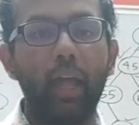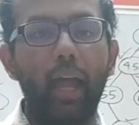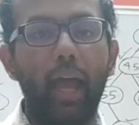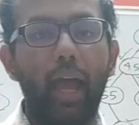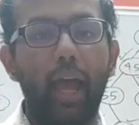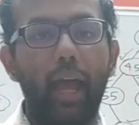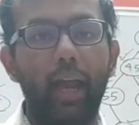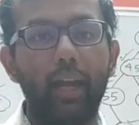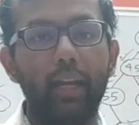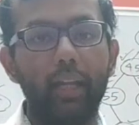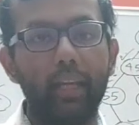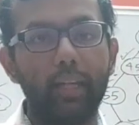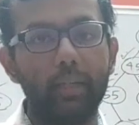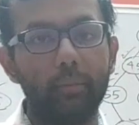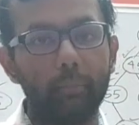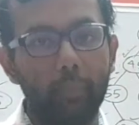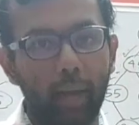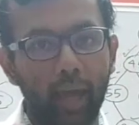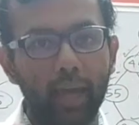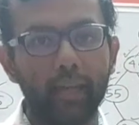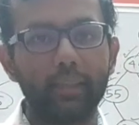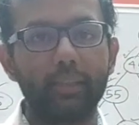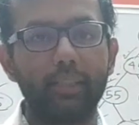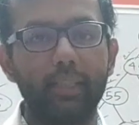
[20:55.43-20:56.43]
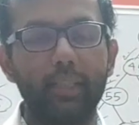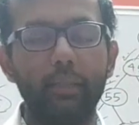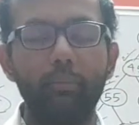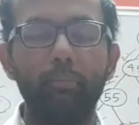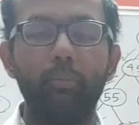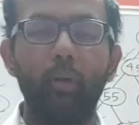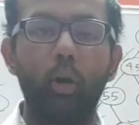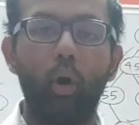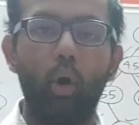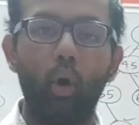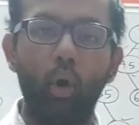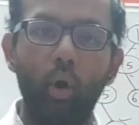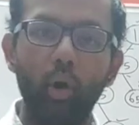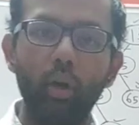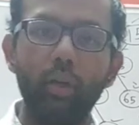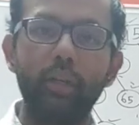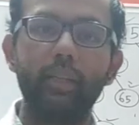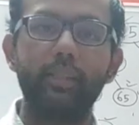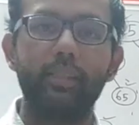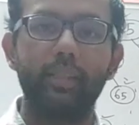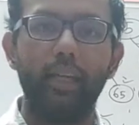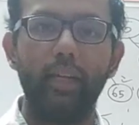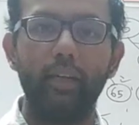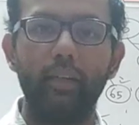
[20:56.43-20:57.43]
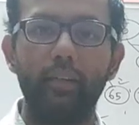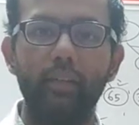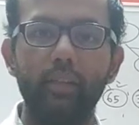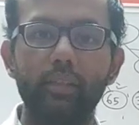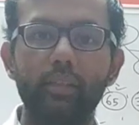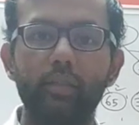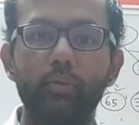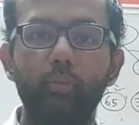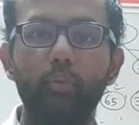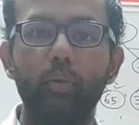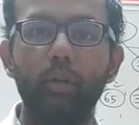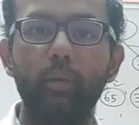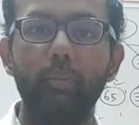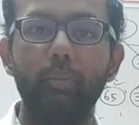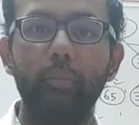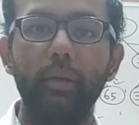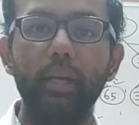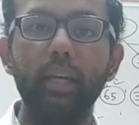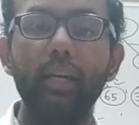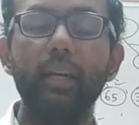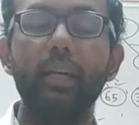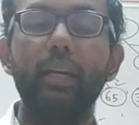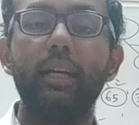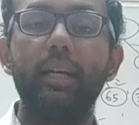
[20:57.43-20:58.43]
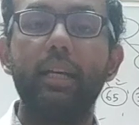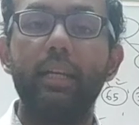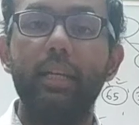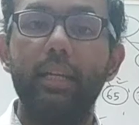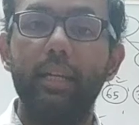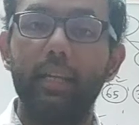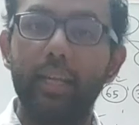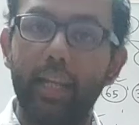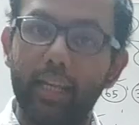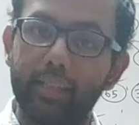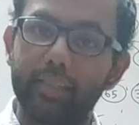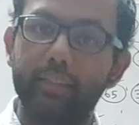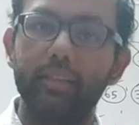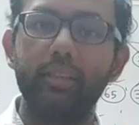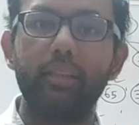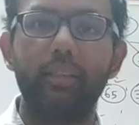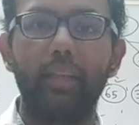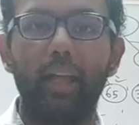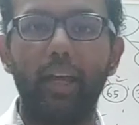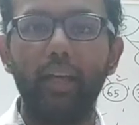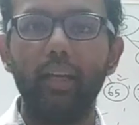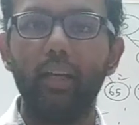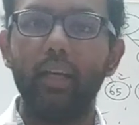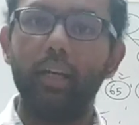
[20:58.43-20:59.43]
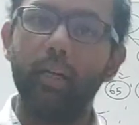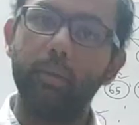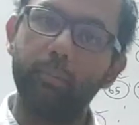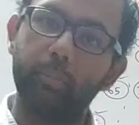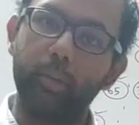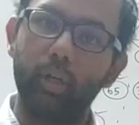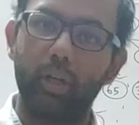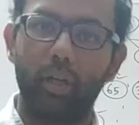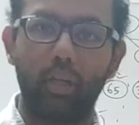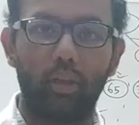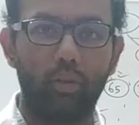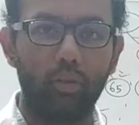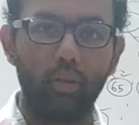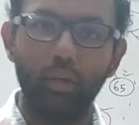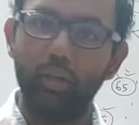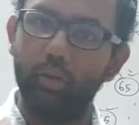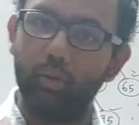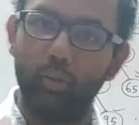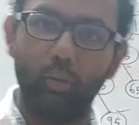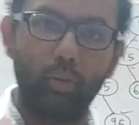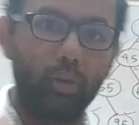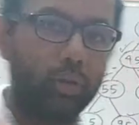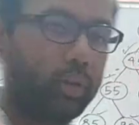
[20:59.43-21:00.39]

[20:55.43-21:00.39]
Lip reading: and in max heap, all descendants will be lesser than a particular node.